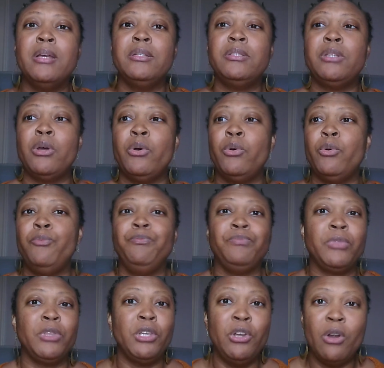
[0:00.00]
so
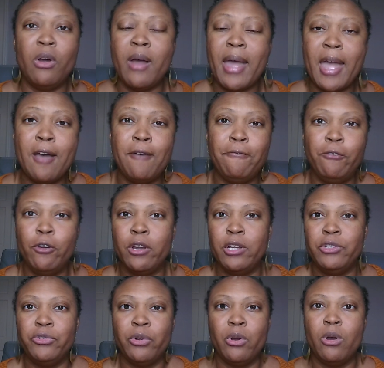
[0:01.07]
you don't have full
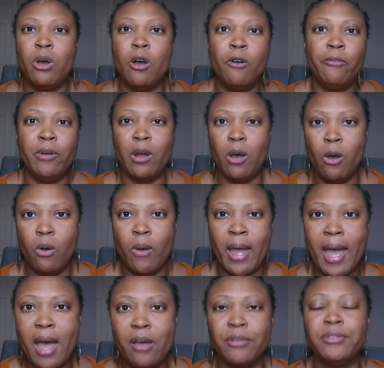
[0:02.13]
control over the whole
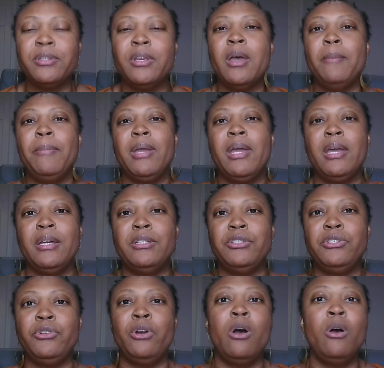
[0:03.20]
house
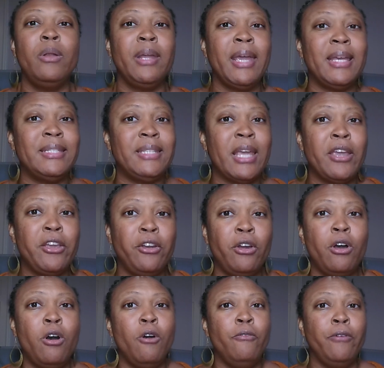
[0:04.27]
because you're only executor
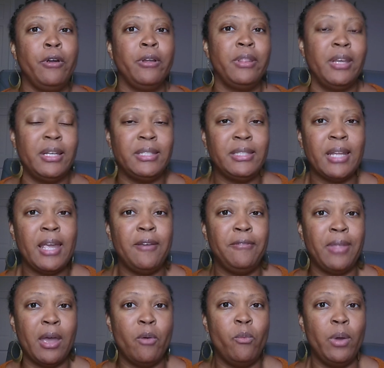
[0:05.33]
over the estate of
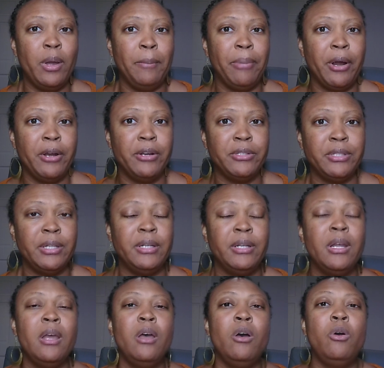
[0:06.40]
that one person
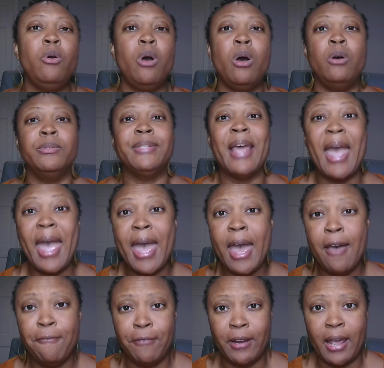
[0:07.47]
who owns
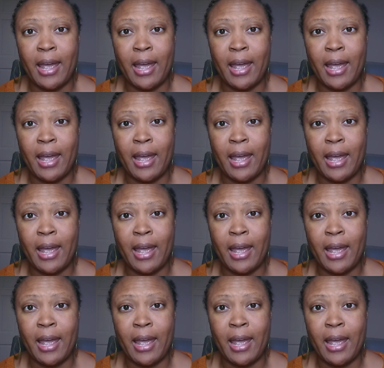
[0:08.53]
half of the